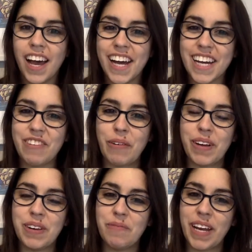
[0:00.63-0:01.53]
Hi
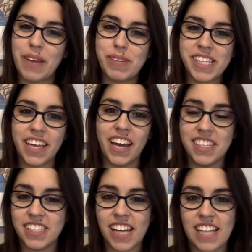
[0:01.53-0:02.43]
everyone, my name is
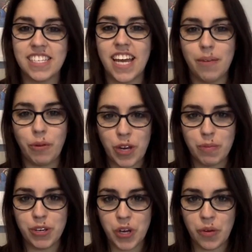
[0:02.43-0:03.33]
Liat, and today I'm going to
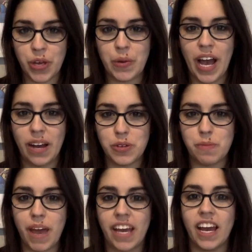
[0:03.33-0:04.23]
be showing you how
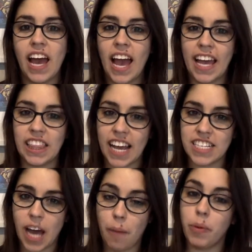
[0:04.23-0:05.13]
to make a
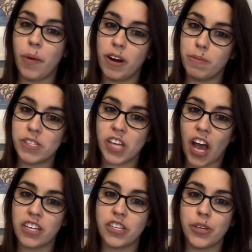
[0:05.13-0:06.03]
light-up wearable
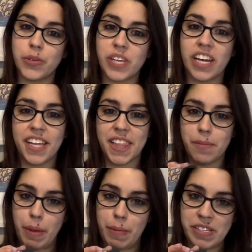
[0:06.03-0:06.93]
skirt using the
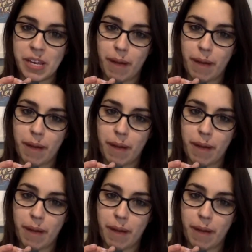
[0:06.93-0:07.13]
BBC